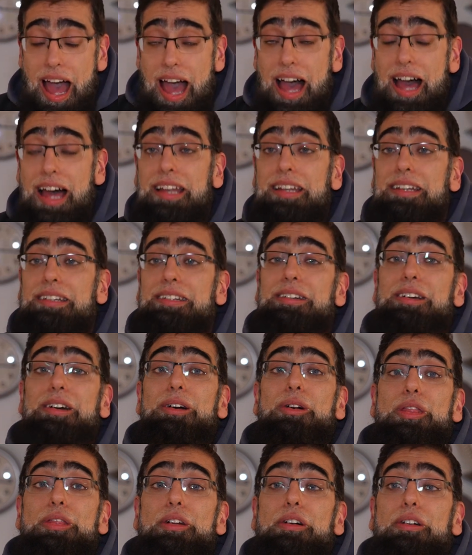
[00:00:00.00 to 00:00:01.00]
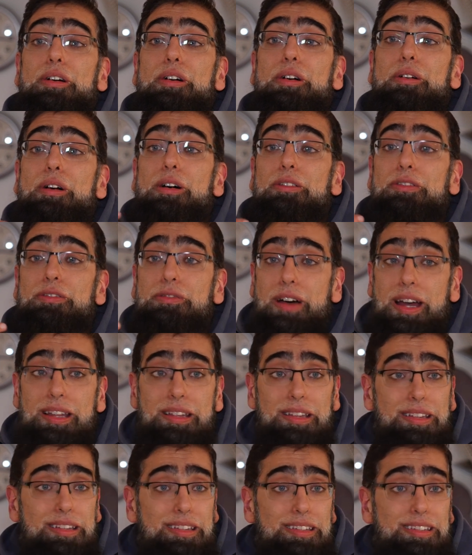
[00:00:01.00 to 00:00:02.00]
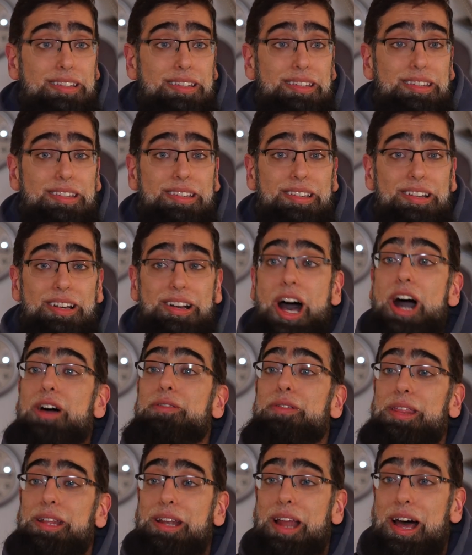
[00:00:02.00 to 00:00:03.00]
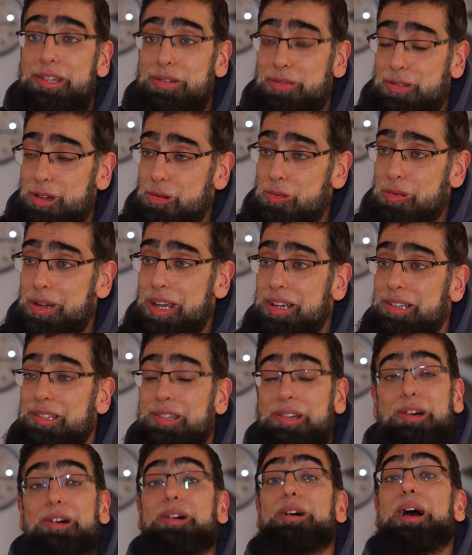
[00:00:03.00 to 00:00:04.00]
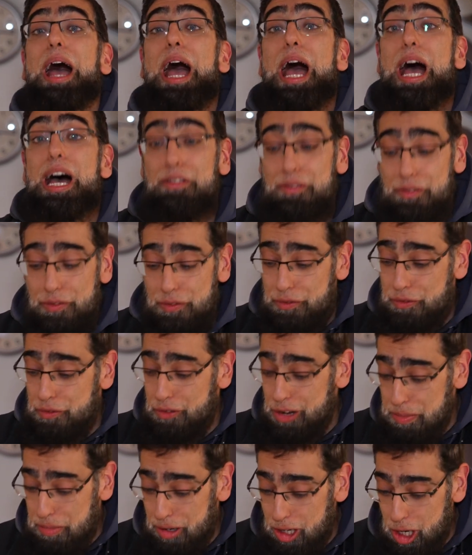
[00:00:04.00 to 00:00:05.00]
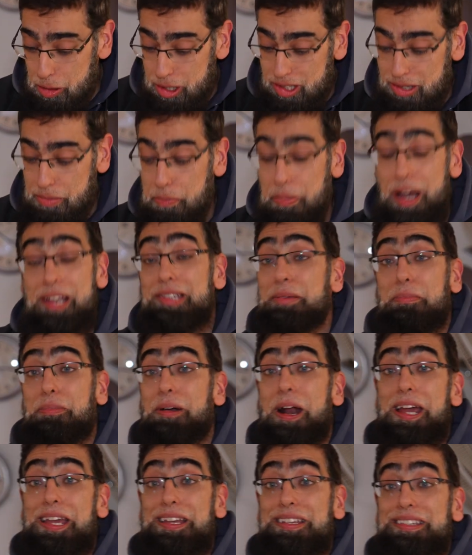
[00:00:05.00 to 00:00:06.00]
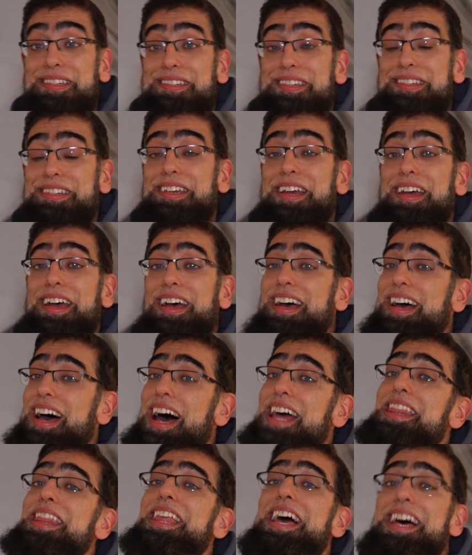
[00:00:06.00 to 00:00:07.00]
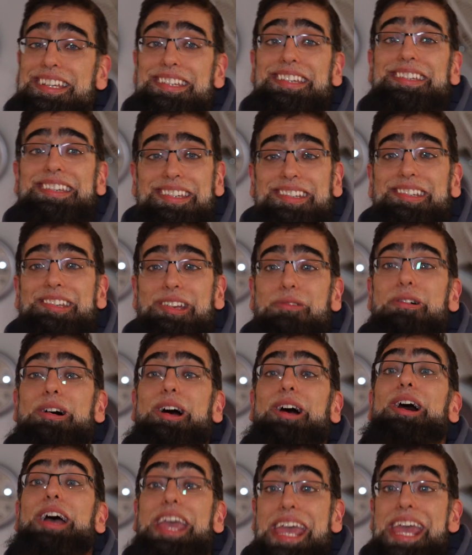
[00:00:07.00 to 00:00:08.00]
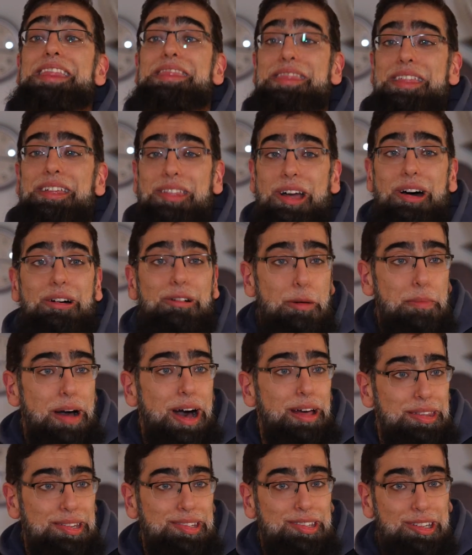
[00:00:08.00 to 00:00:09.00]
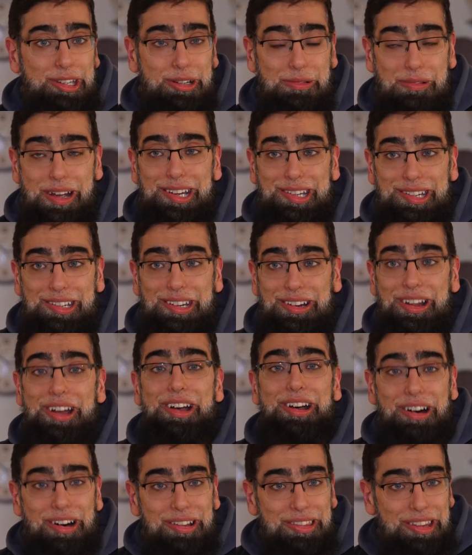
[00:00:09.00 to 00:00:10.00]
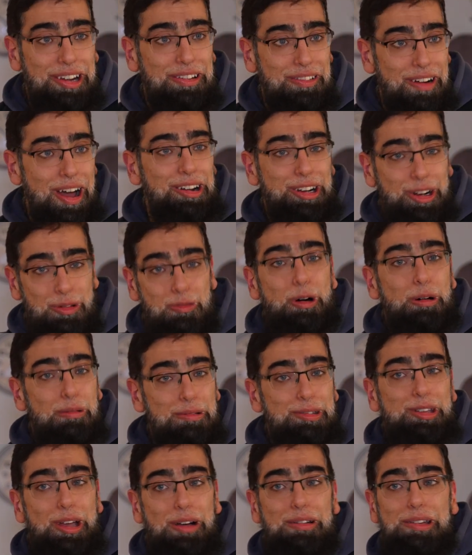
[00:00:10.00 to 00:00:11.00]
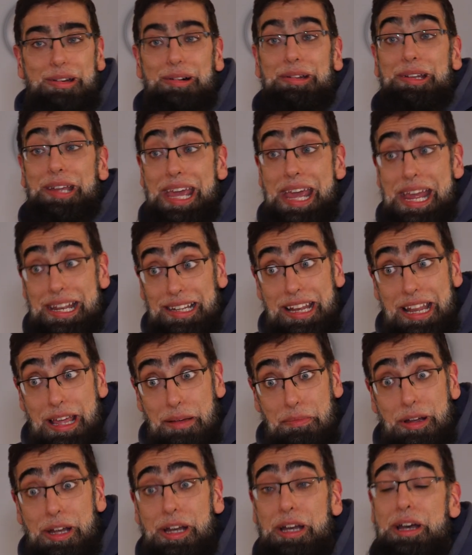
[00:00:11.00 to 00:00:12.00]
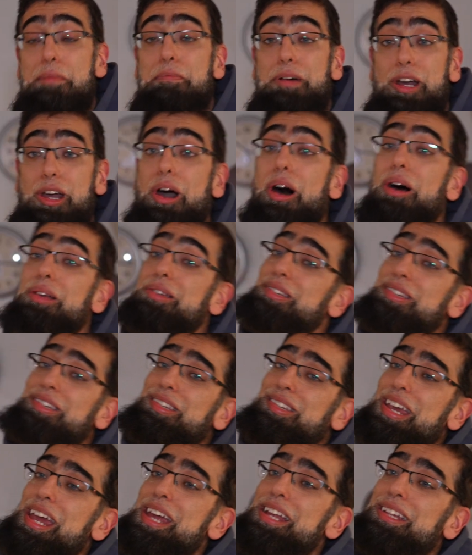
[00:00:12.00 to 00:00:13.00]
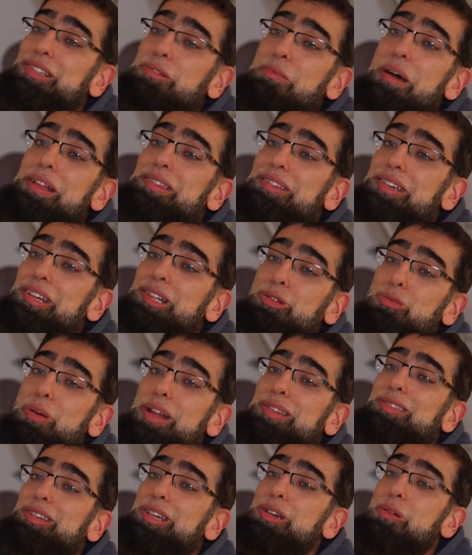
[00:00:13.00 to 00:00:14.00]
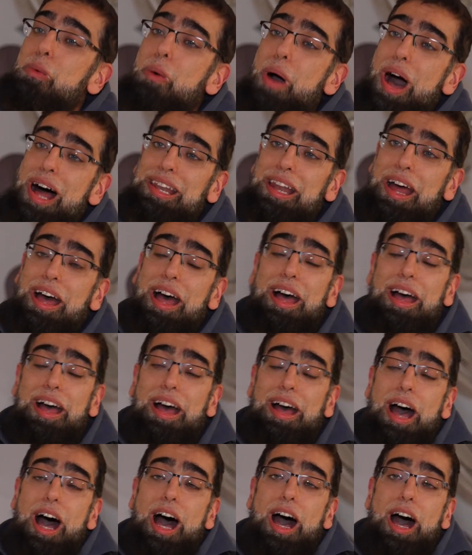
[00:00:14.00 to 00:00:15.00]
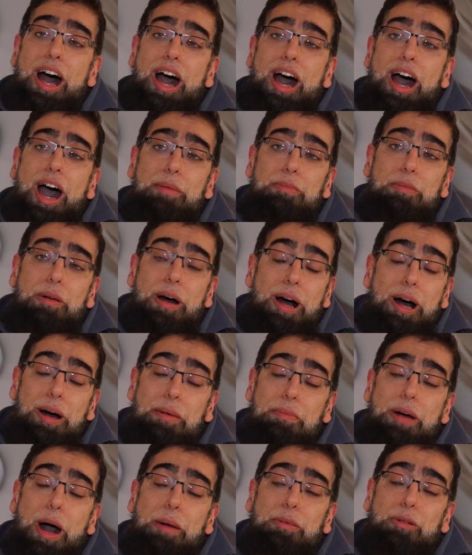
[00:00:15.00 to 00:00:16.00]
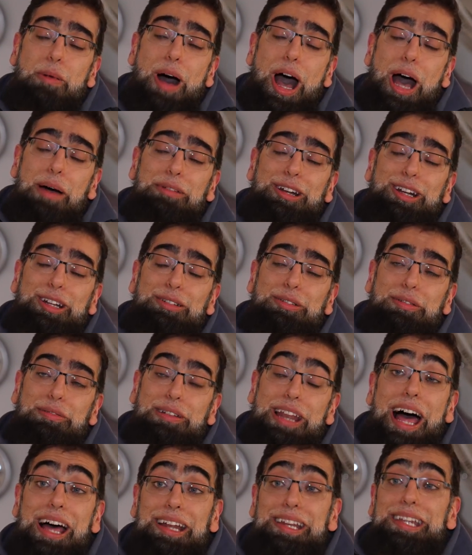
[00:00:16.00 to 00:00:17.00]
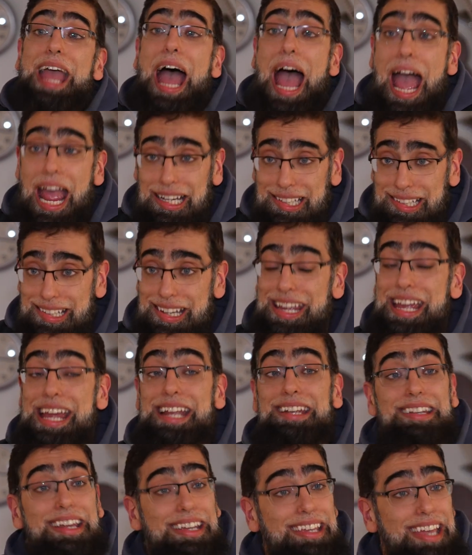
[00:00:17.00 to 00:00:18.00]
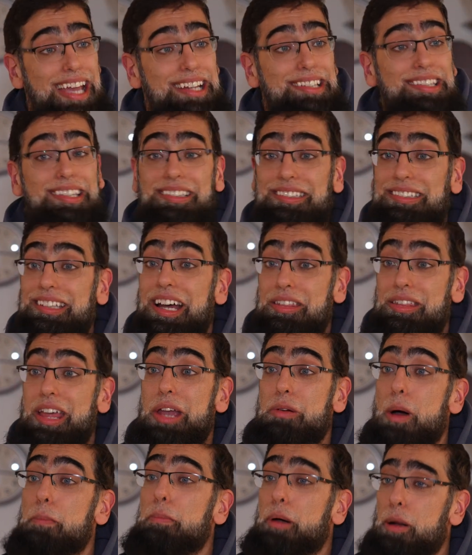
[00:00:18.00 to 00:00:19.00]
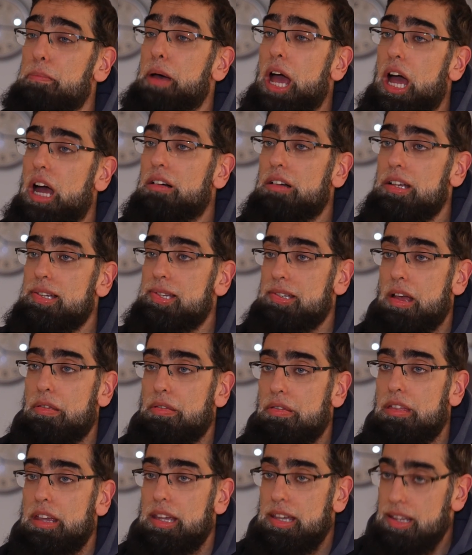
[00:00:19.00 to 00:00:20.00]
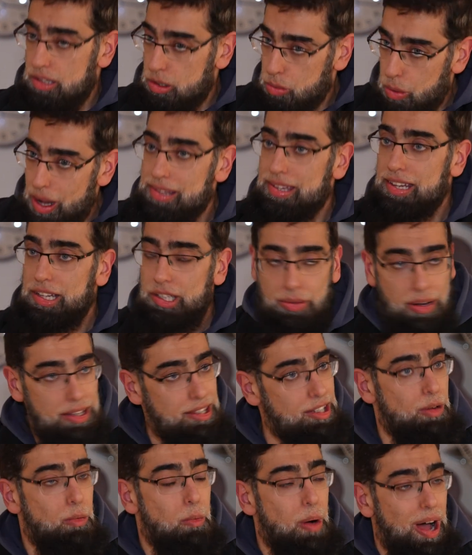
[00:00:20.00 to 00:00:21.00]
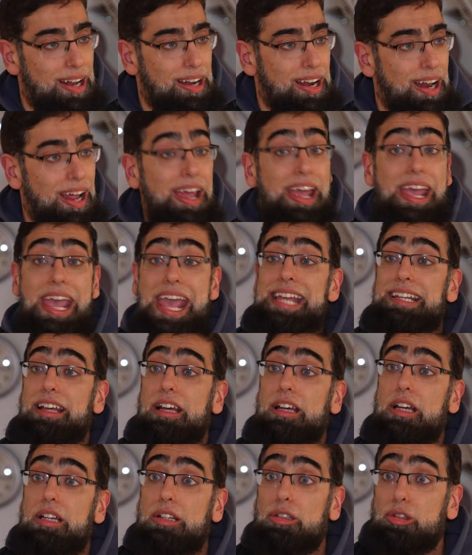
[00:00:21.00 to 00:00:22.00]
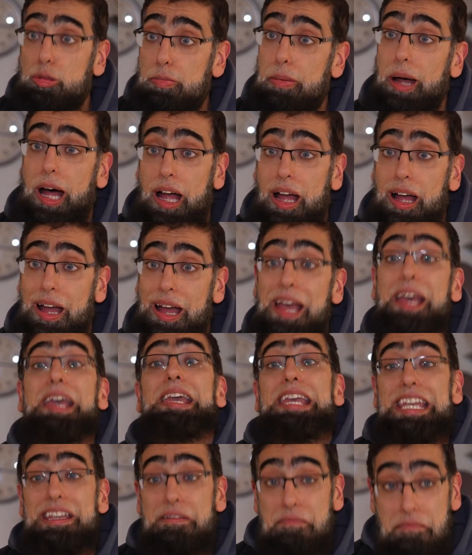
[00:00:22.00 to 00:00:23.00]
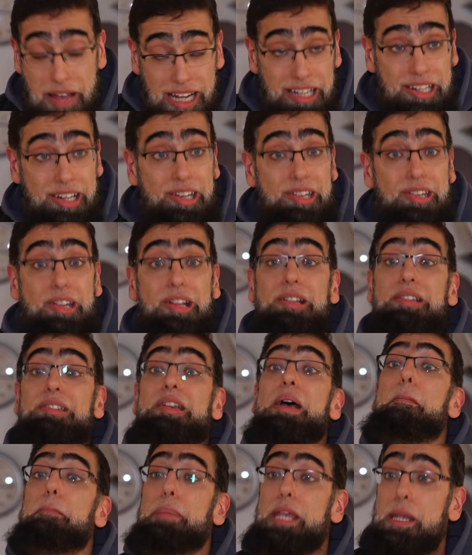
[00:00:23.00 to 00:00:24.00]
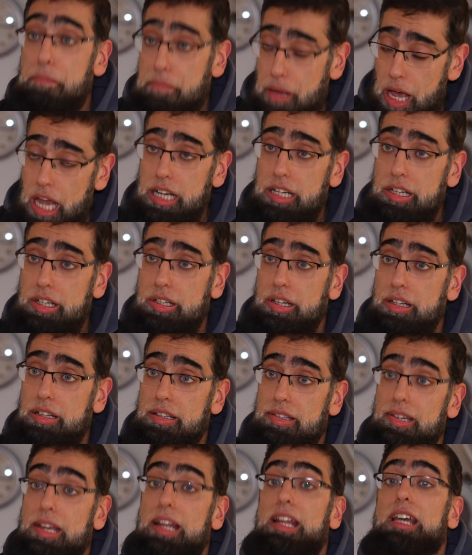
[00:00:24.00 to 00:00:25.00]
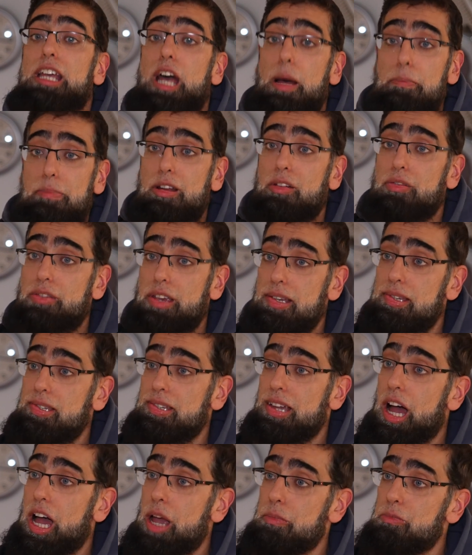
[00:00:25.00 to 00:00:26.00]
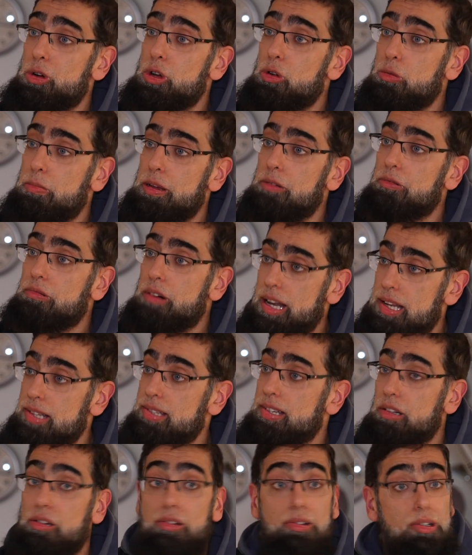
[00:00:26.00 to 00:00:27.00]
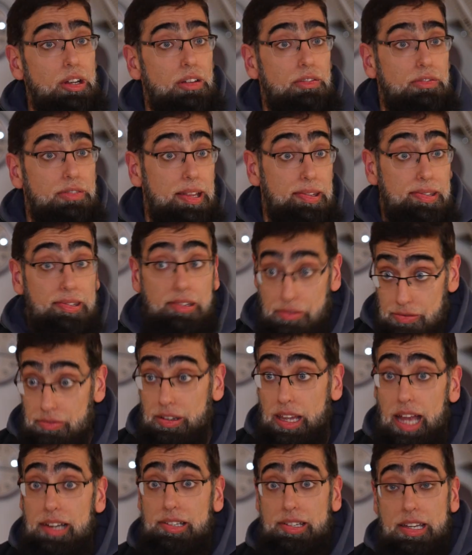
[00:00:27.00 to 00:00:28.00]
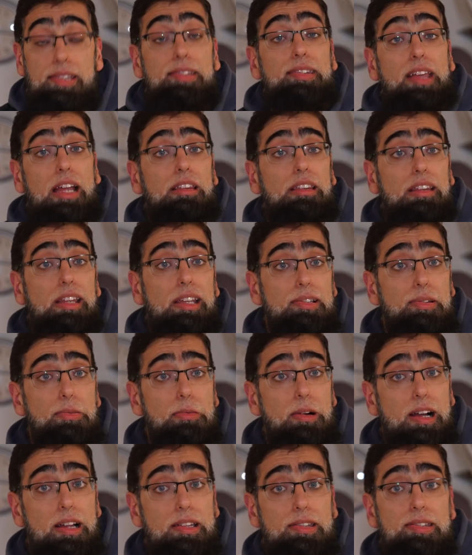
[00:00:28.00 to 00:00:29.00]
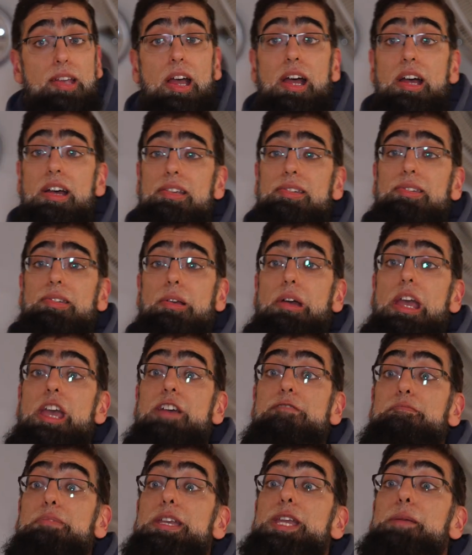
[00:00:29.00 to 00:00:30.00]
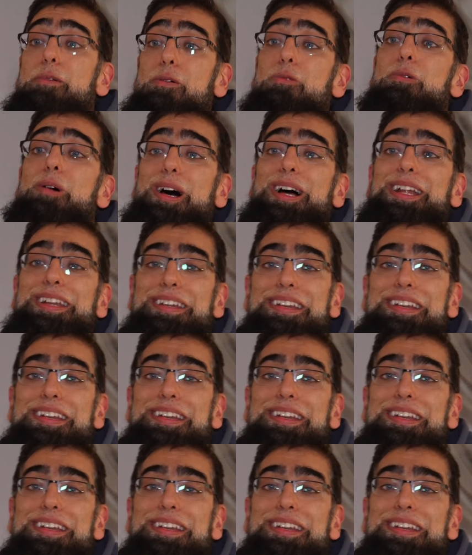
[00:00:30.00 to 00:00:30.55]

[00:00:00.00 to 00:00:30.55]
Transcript: And the events over the last few weeks caught everybody by surprise. Unless you were in the know about the situation on the ground and what was going on in Idlib. Because in 2021, Abu Muhammad al-Jawlani actually indicated that they were preparing something. In 2021, in a khutbah, he mentioned, be patient, in a couple of years' time we will be ready to launch an offensive. He actually said these words. So if people were